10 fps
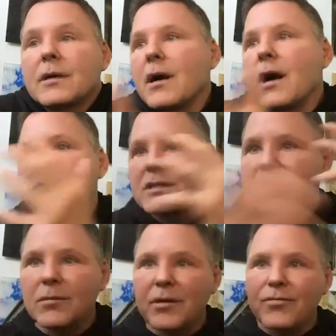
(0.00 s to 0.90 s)

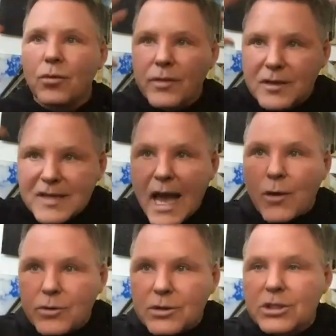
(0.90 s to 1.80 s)
Obviously, before this
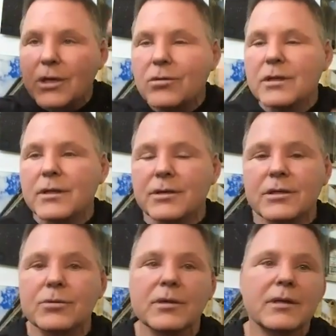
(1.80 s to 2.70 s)
outer shell that they're
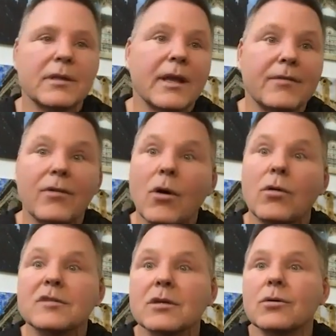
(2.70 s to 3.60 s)
doing, they've
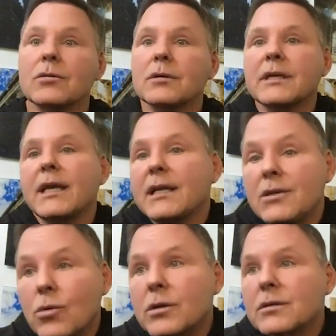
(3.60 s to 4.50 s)
also, Kenny
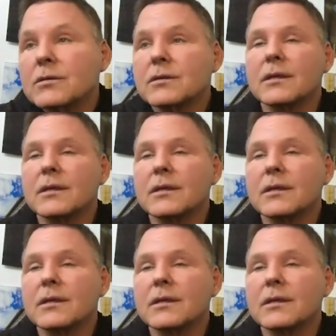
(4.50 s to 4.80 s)
Norton